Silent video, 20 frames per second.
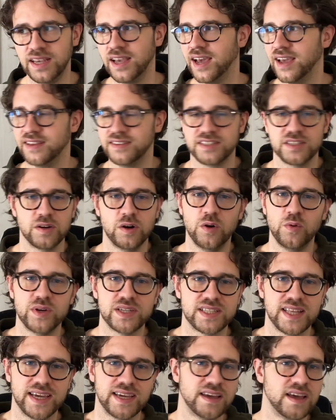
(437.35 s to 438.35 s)
It's always
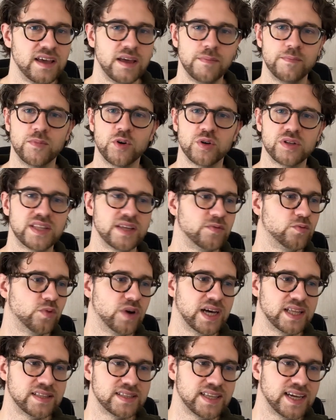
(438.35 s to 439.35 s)
like more than
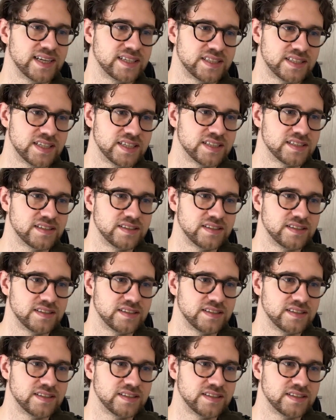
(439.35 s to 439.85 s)
one touches.